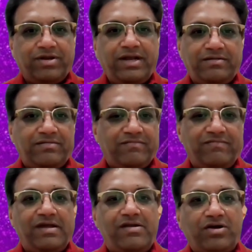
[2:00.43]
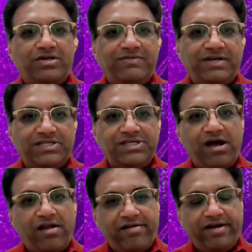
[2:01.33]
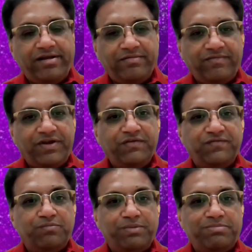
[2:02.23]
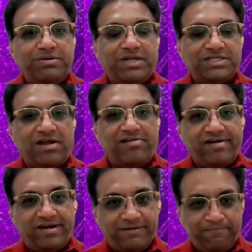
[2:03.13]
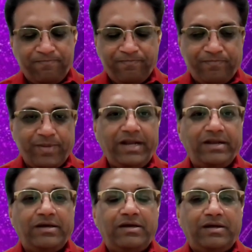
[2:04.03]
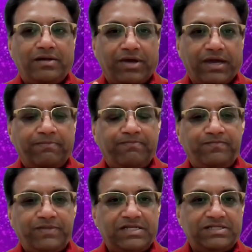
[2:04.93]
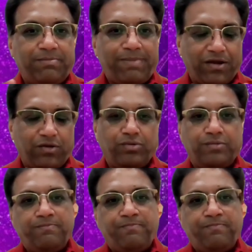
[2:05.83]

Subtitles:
Right? We are not even touching 100. Very few people touch 100. Right? Okay. That's the background.